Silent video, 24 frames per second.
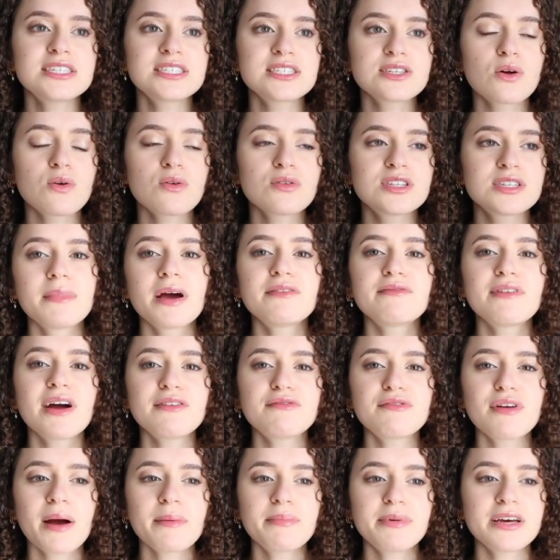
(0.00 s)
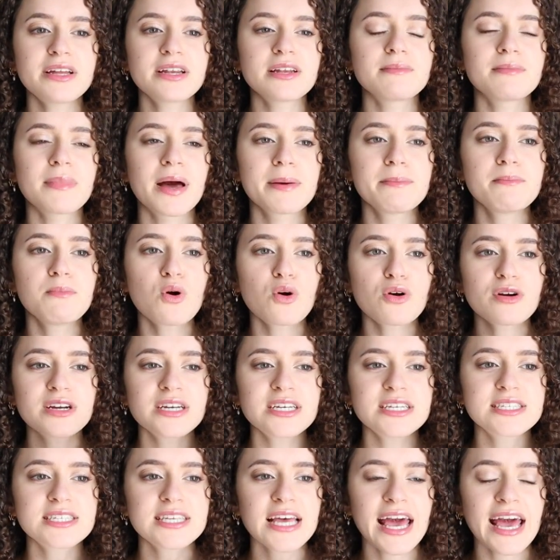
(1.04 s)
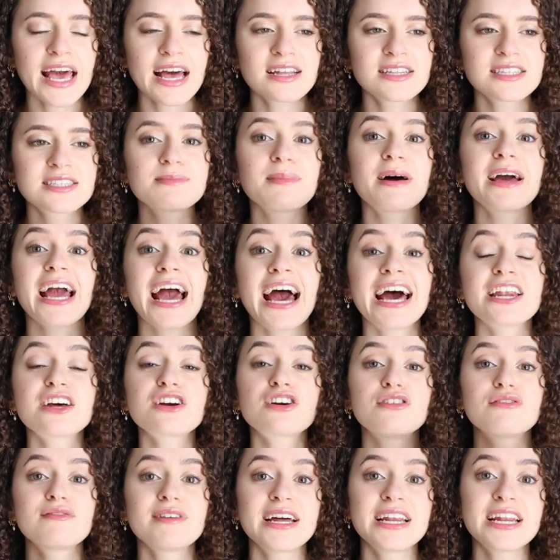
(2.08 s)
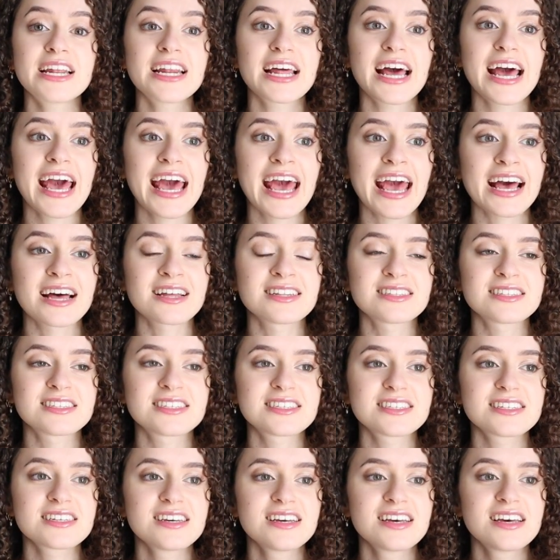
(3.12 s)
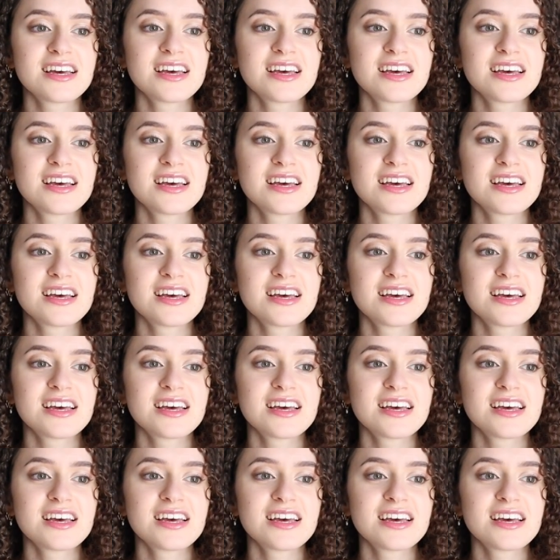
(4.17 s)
sold my Red Rabbit, my Maurice hands, my Anna Karenina hands,